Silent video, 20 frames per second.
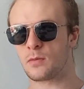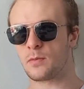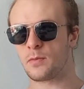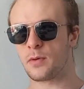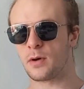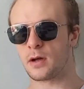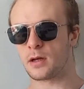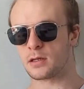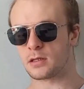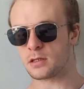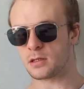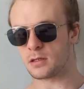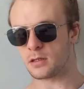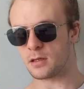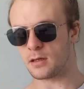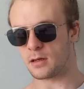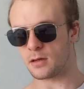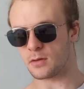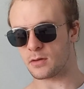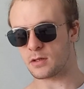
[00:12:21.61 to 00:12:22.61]
But
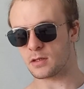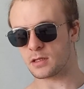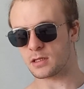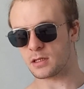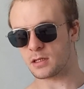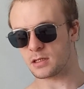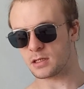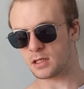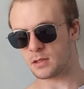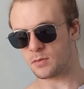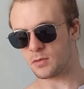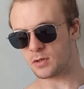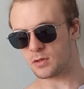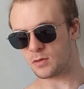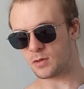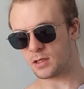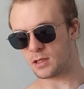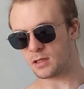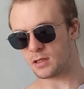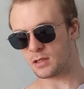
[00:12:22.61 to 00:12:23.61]
yeah, the synergy
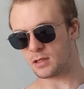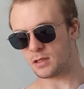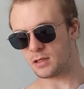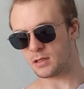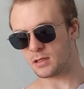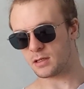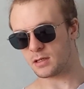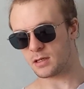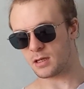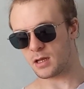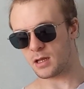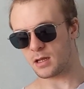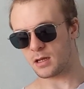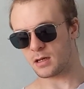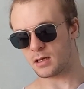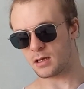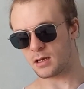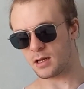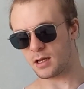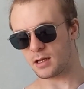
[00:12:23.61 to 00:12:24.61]
between this
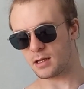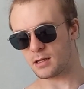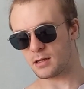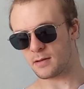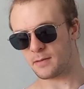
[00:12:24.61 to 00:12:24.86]
and like